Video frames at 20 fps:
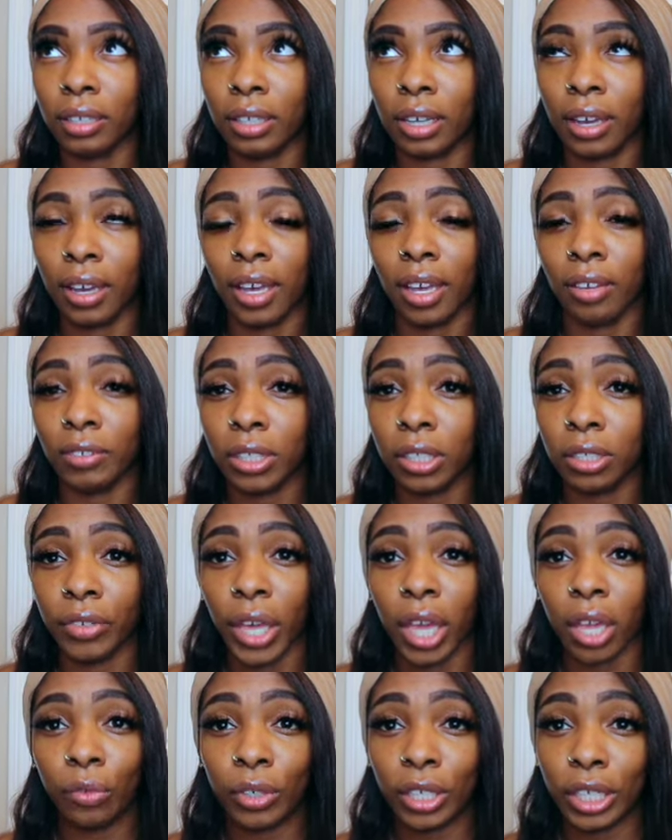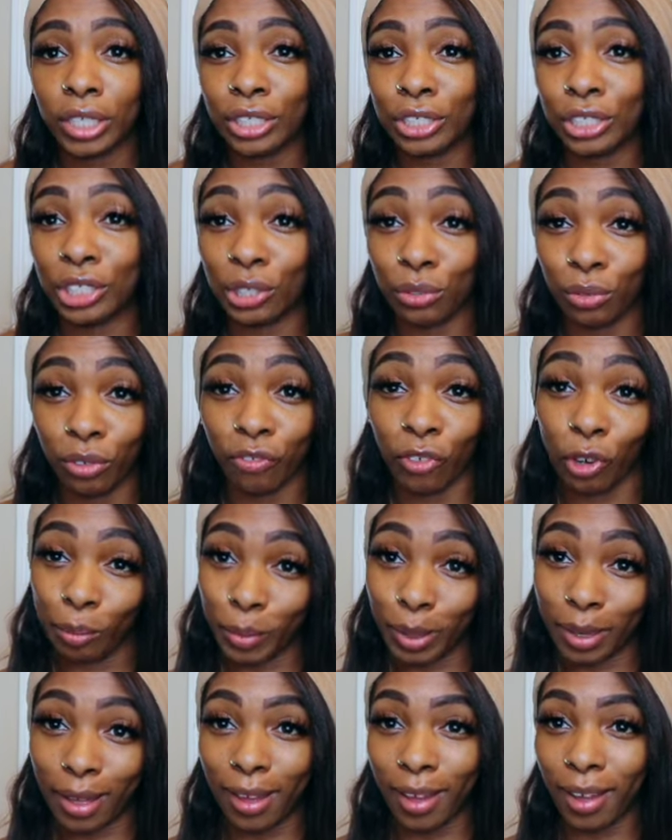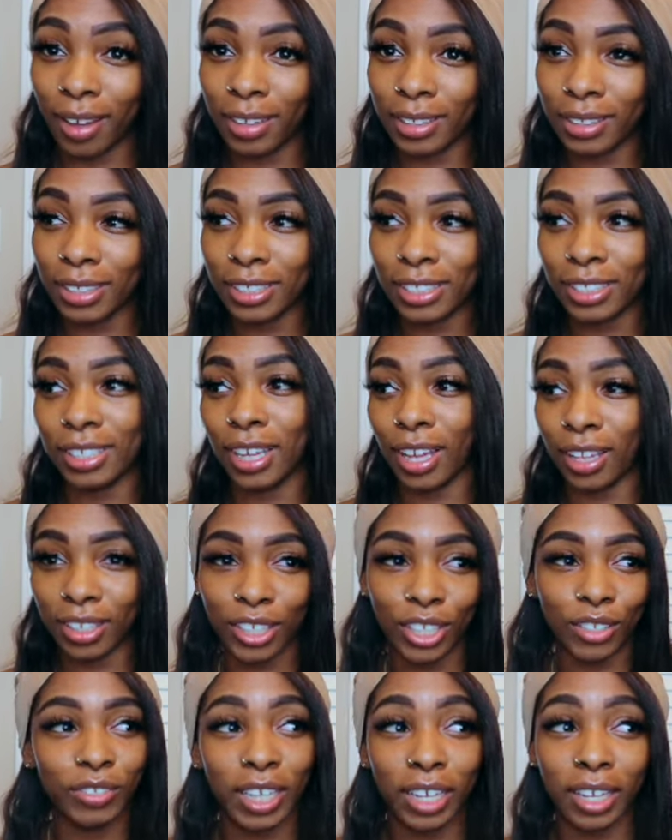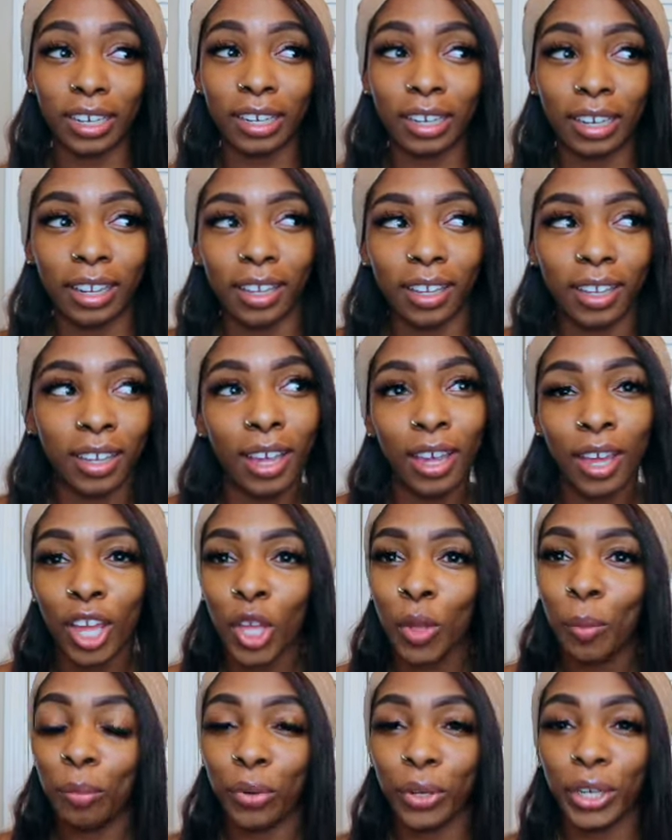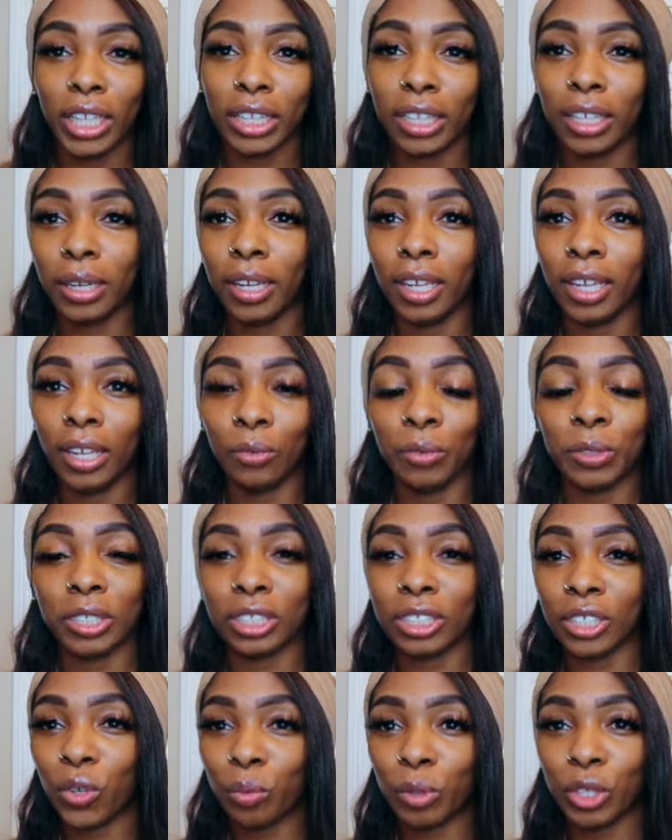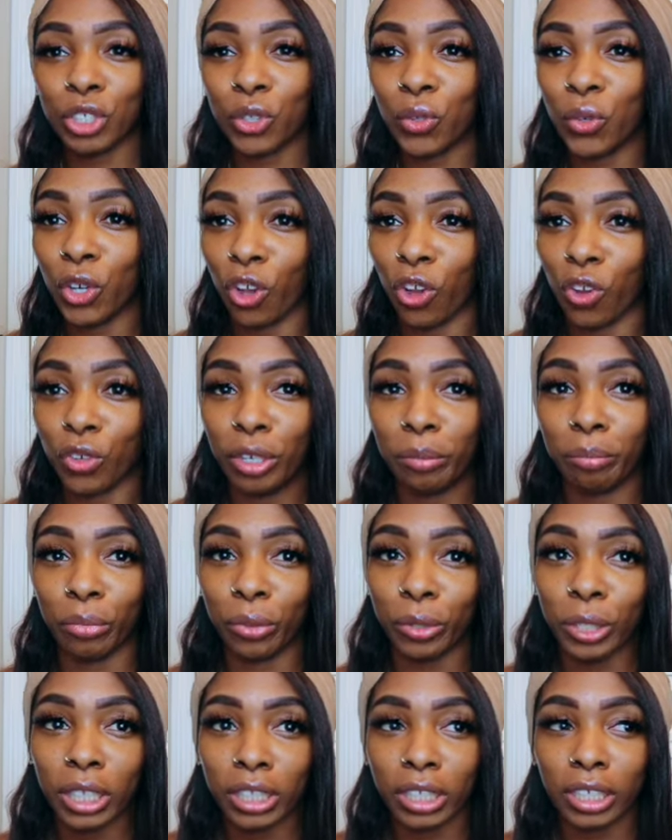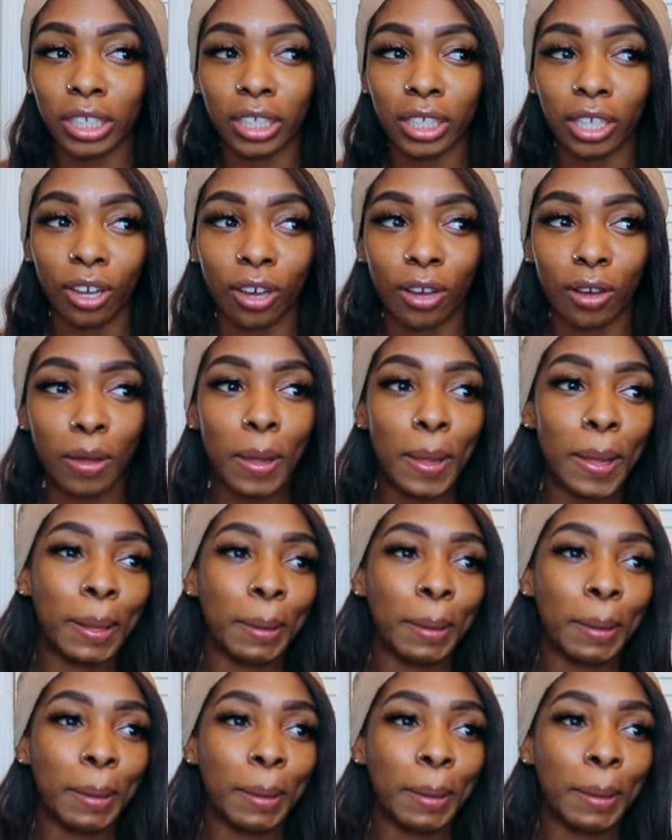I have a love-hate relationship with pharmacology. I love head and neck. Pre-clinic, it was so much going on in pre-clinic, y'all.